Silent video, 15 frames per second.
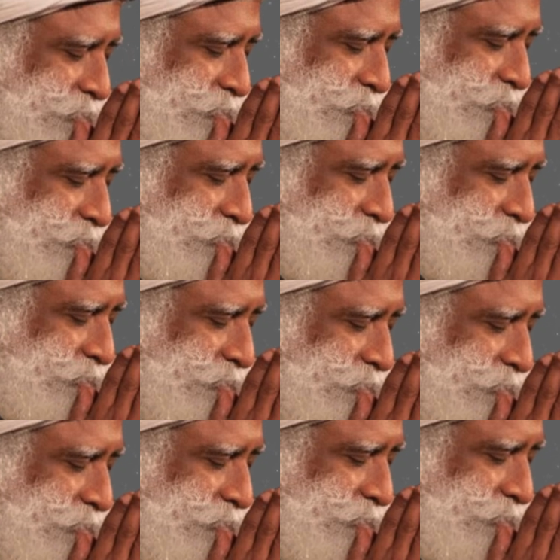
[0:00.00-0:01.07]

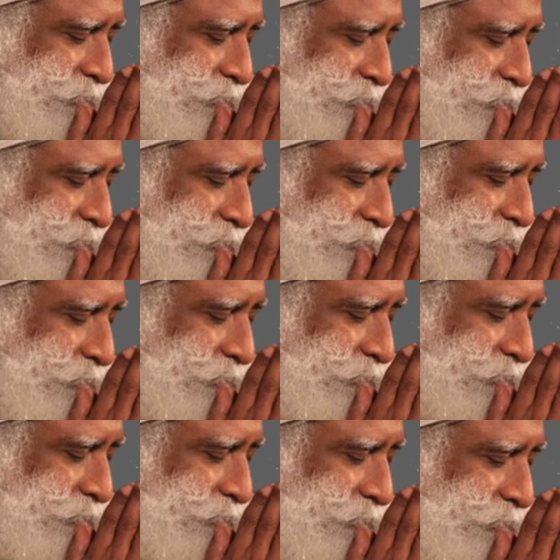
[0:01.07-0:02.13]

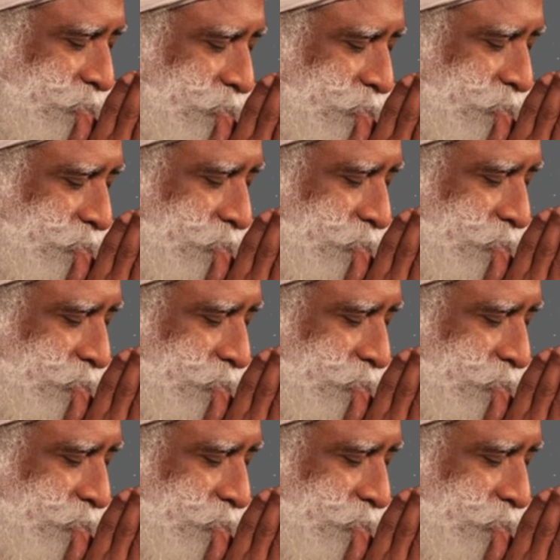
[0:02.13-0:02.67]
No one is speaking in this clip.